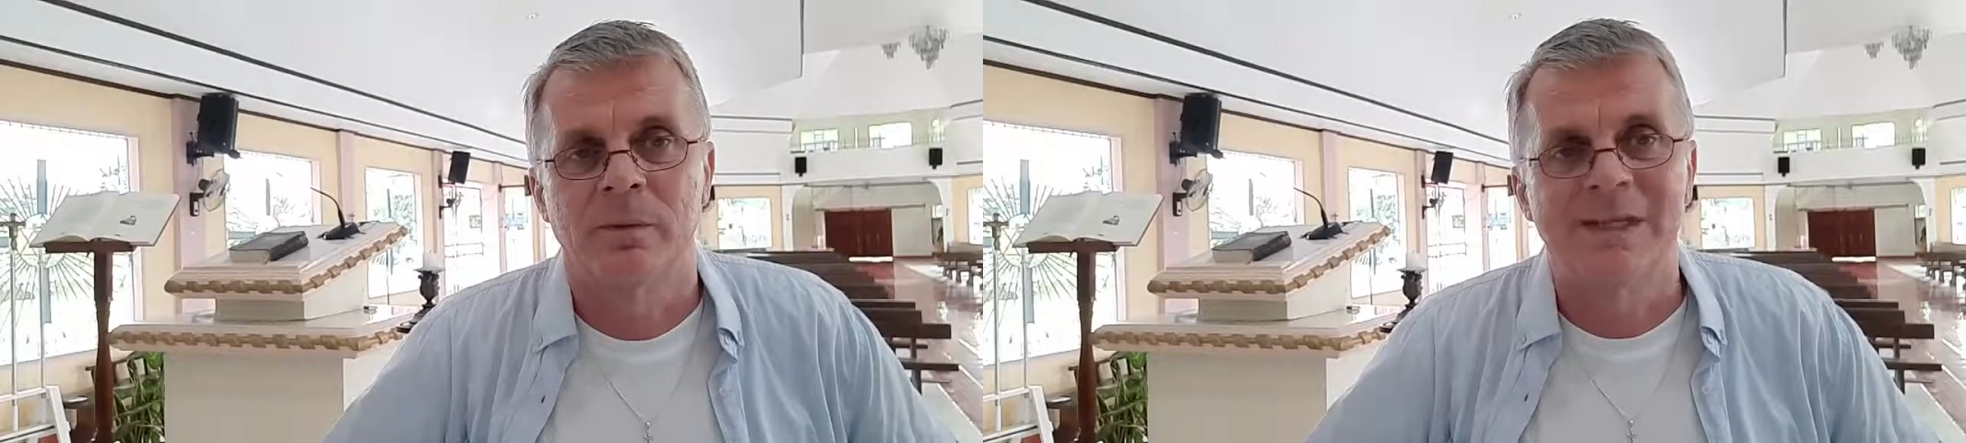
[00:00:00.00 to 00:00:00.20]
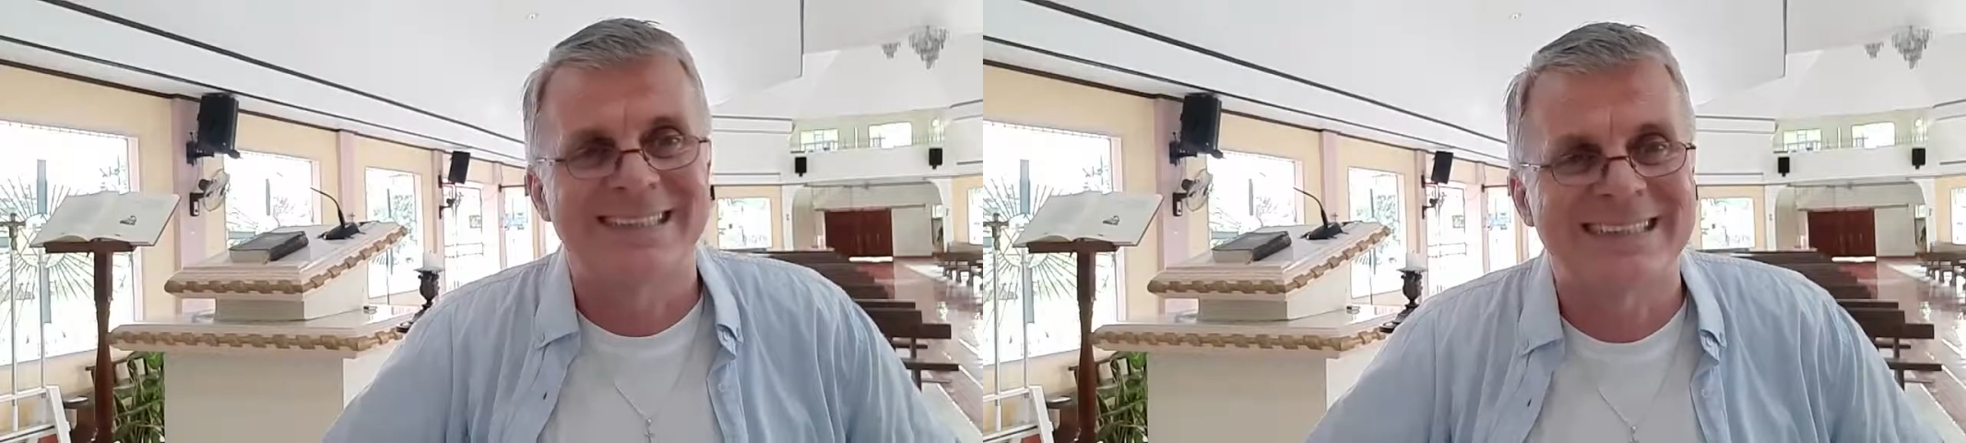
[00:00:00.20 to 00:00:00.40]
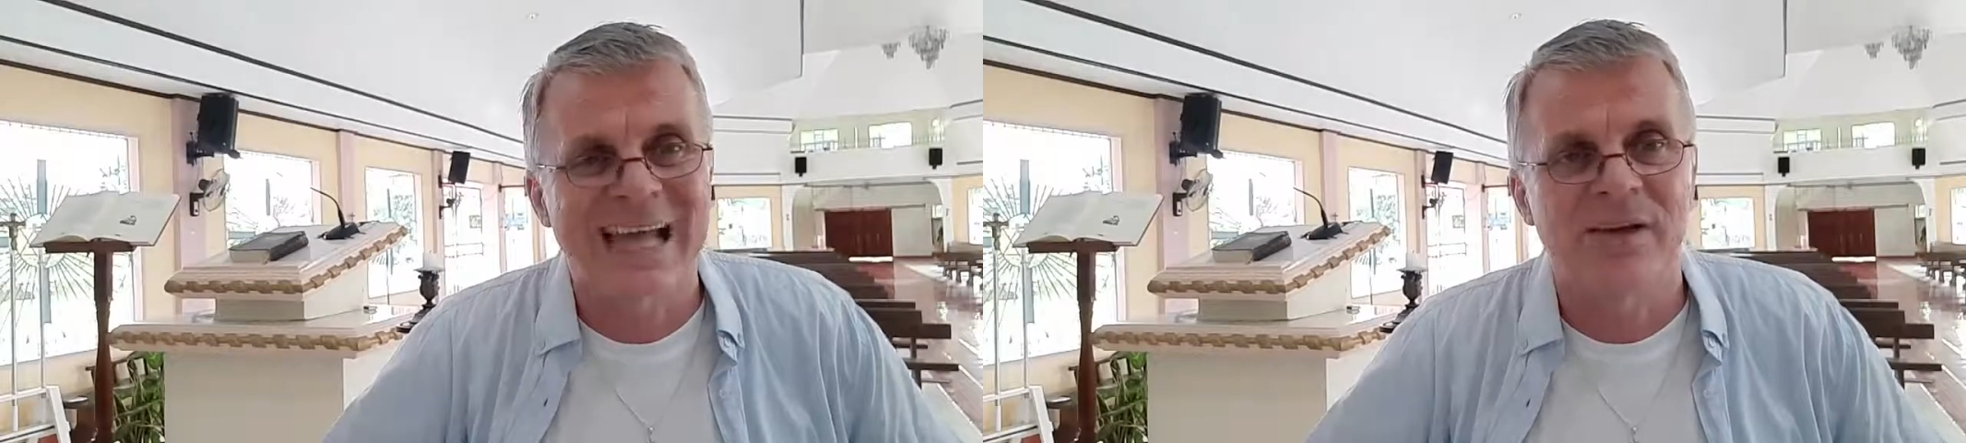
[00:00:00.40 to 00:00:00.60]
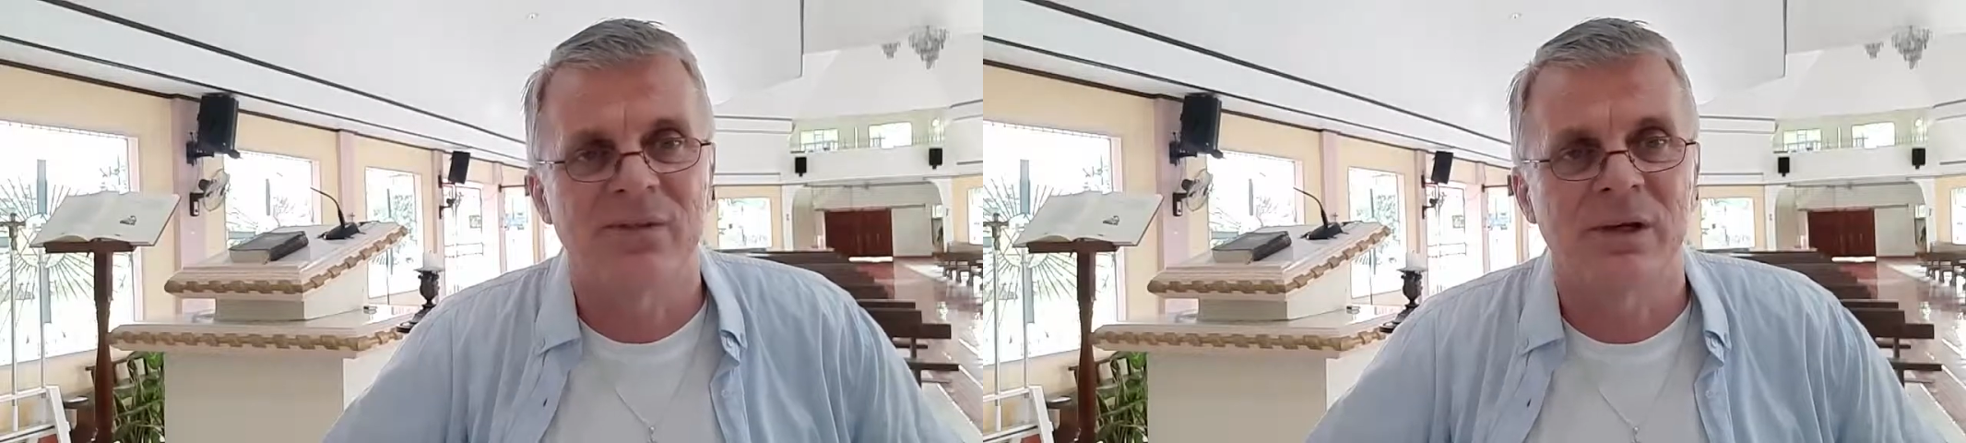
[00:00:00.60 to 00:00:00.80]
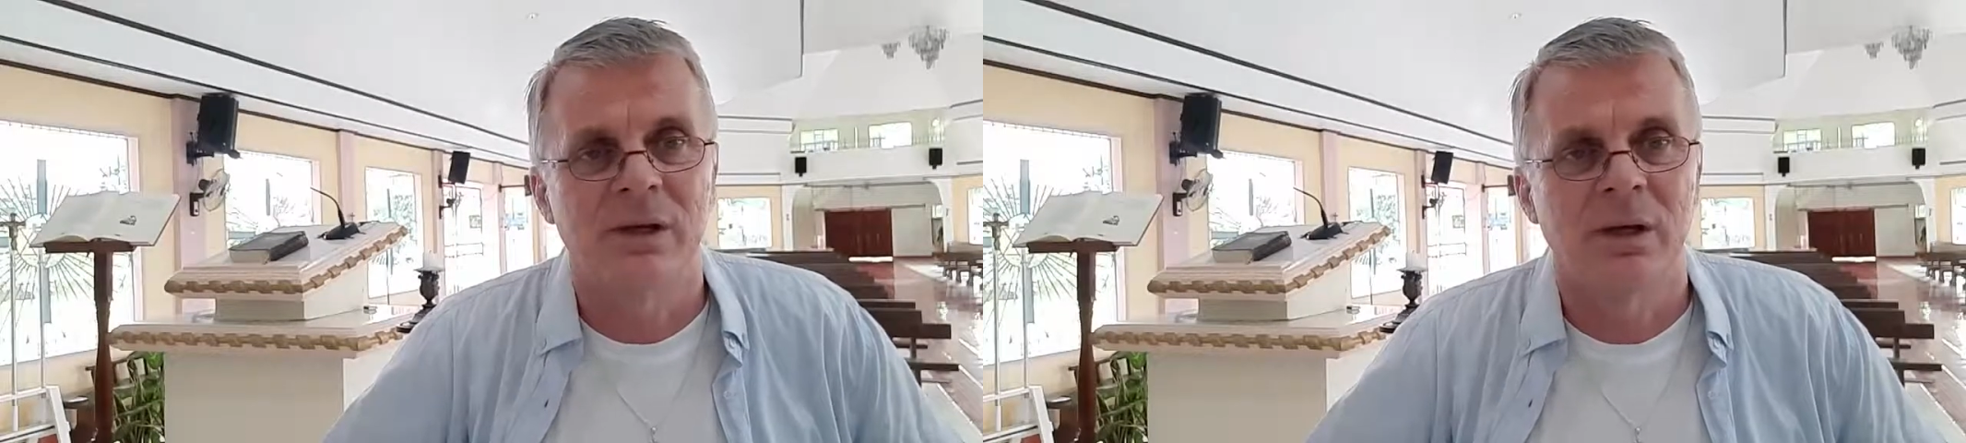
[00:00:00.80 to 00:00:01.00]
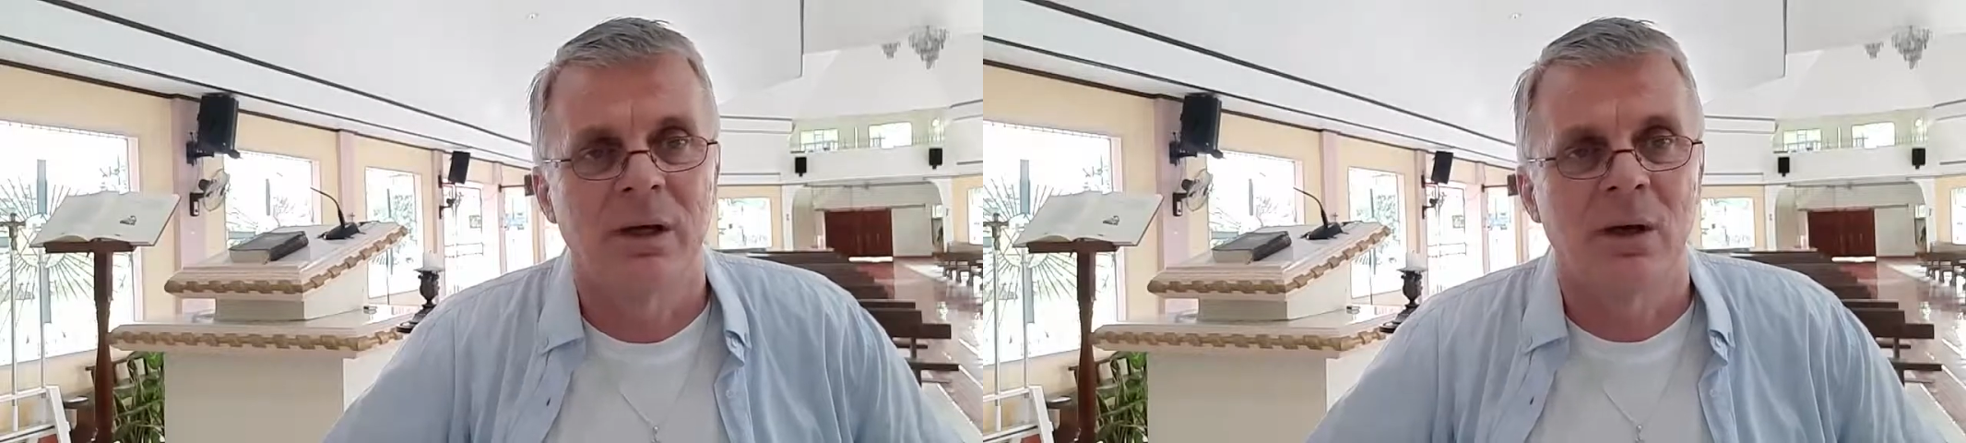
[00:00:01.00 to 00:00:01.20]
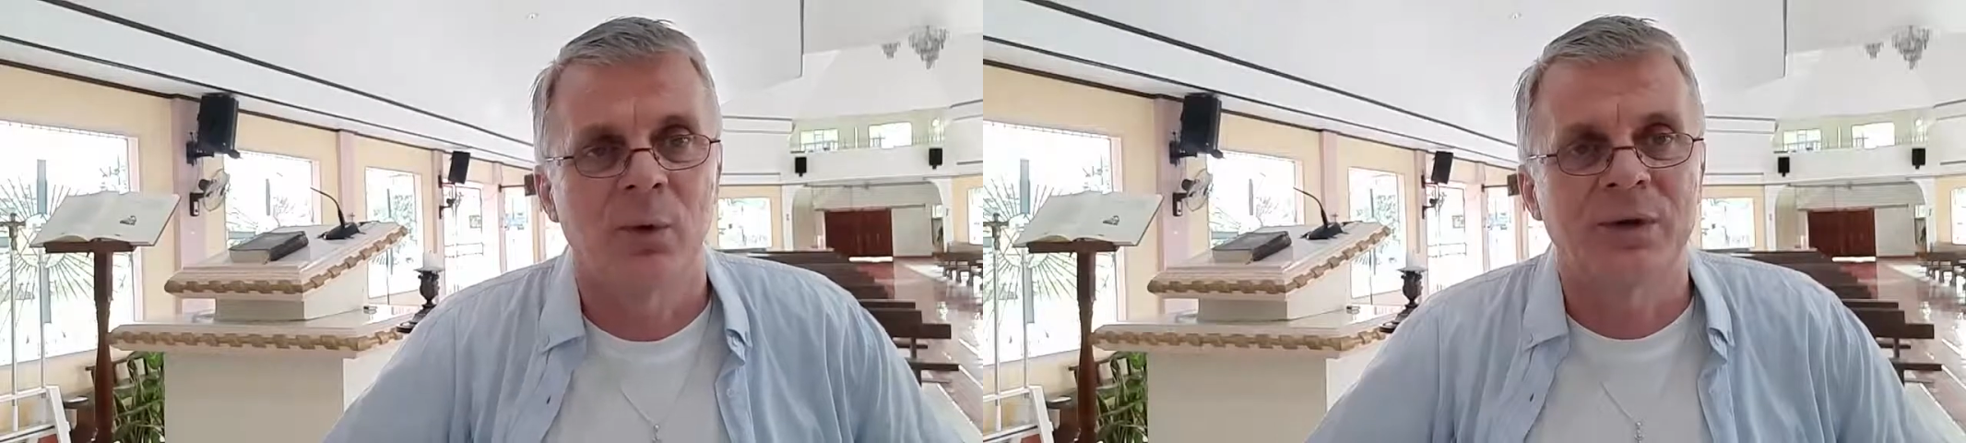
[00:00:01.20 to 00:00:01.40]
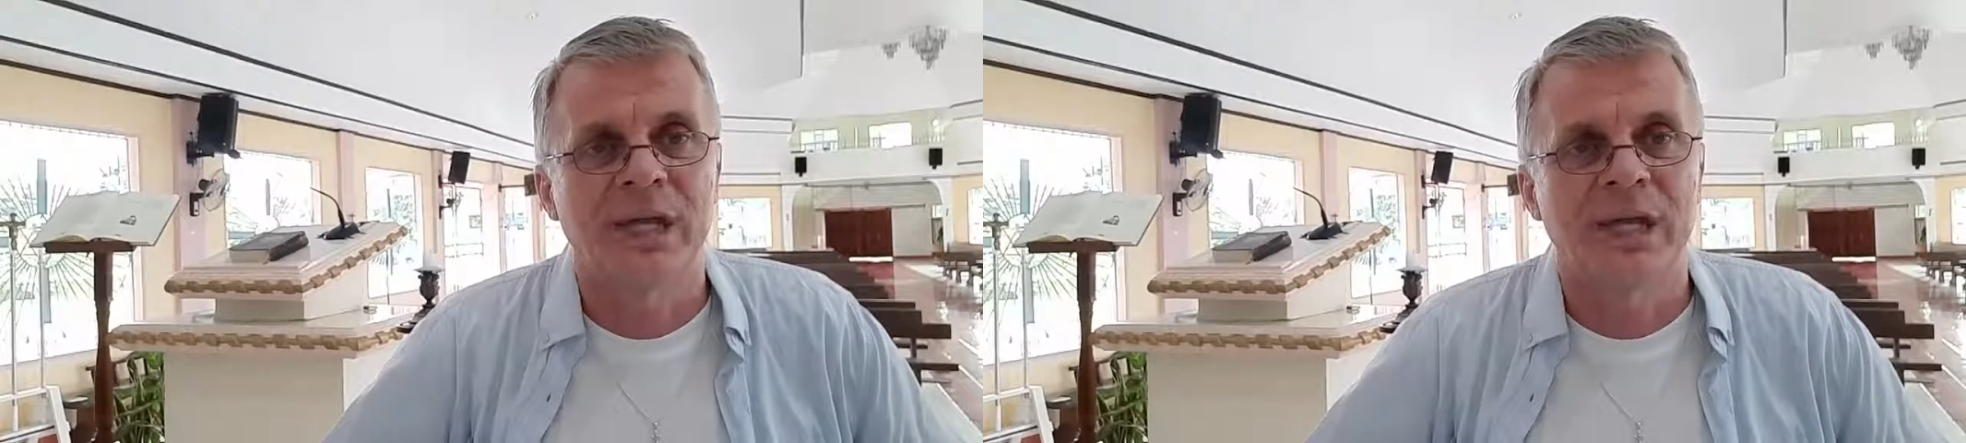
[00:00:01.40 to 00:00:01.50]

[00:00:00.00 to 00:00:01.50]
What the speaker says: There's nothing what